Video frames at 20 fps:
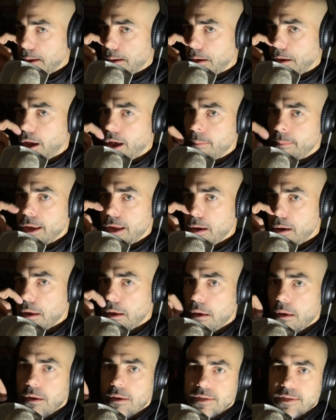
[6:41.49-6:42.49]
comment,
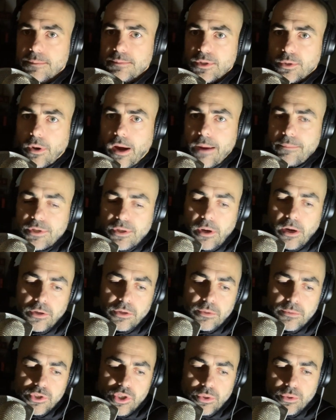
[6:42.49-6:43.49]
subscribe to our
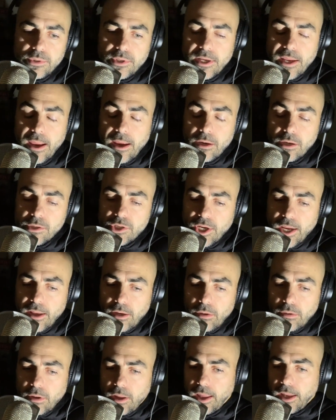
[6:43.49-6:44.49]
YouTube
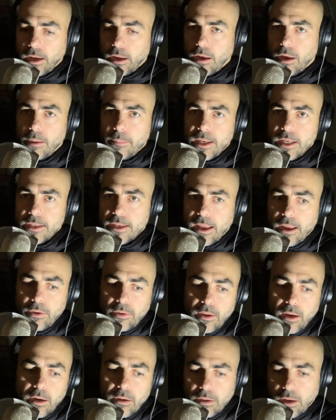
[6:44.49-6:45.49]
channel and comment
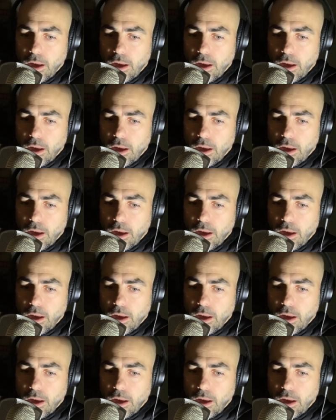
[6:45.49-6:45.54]
down there.